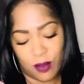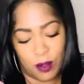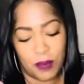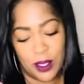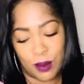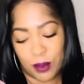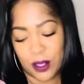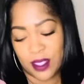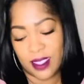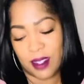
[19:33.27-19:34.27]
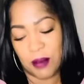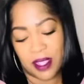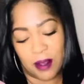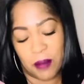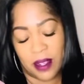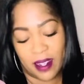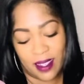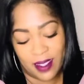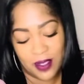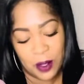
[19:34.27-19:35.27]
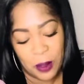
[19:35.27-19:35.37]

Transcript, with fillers: from this person. I'm going to get up out of here.